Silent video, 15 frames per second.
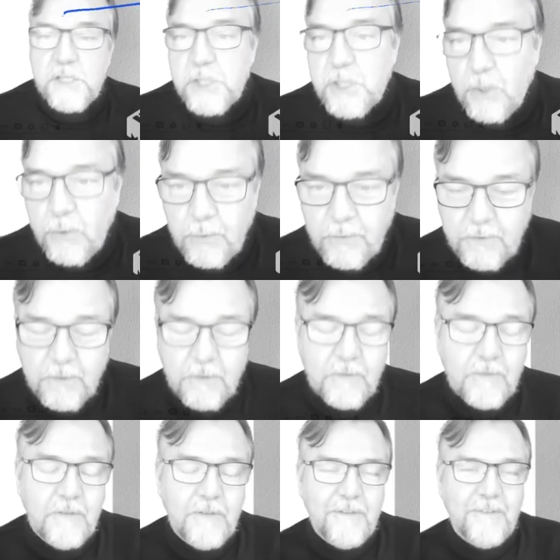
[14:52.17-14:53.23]
showed
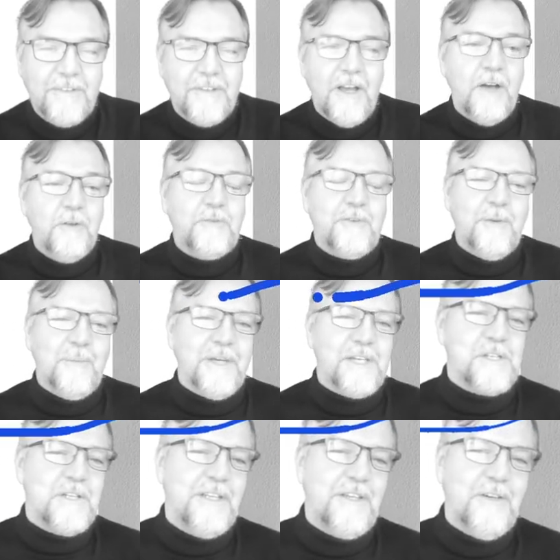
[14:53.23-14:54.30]
the outcome
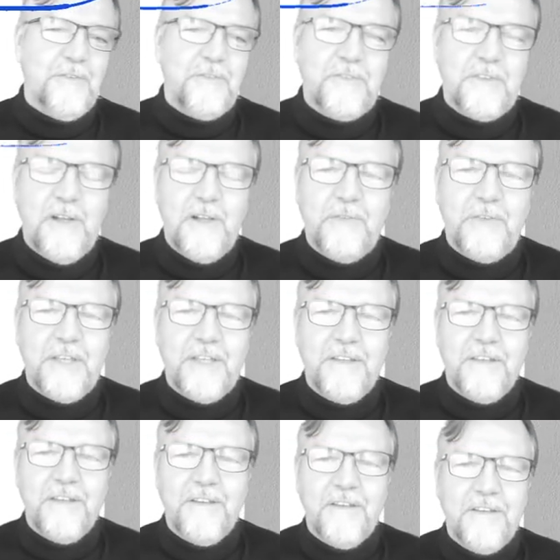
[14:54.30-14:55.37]
actually of solving
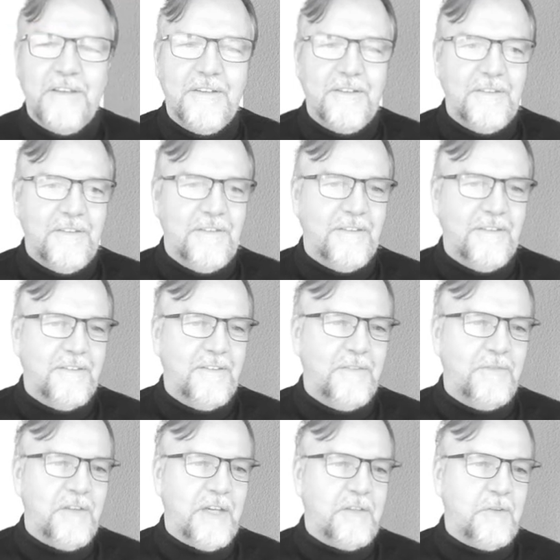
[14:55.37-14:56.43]
the
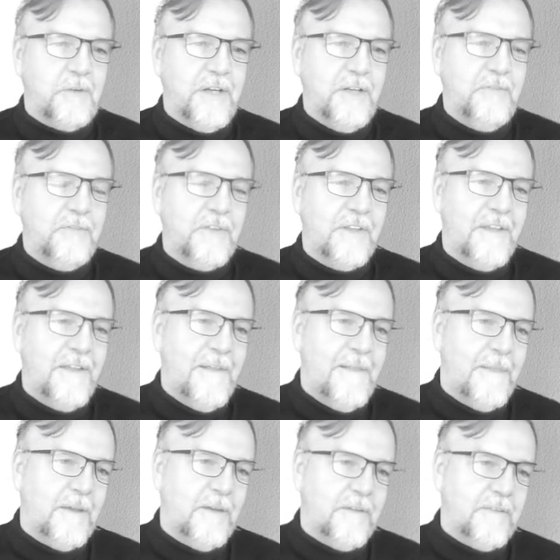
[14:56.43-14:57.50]
factor graph.
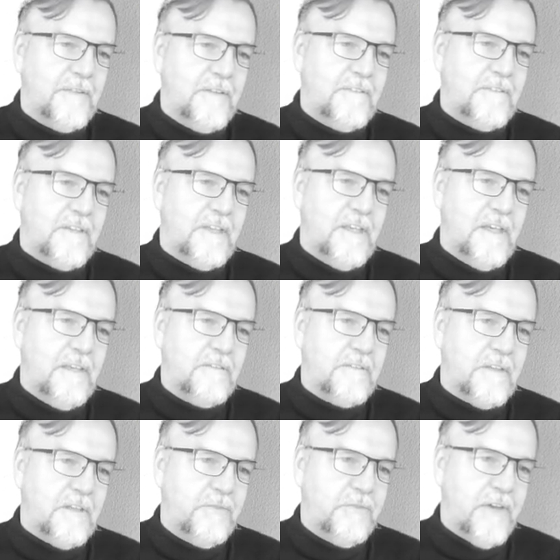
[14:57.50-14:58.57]
This
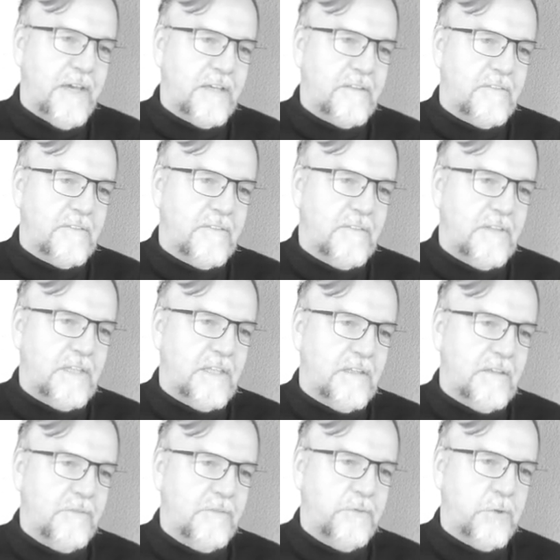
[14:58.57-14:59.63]
is in fact
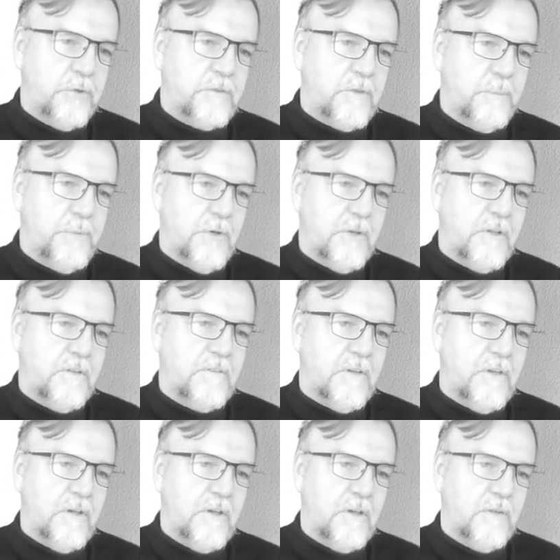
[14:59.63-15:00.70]
the force component
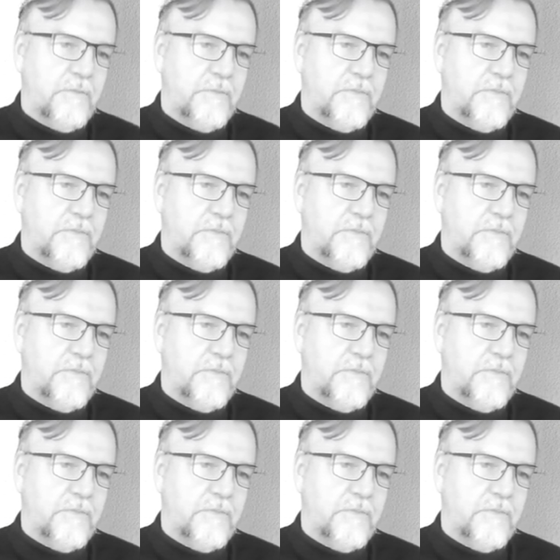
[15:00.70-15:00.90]
of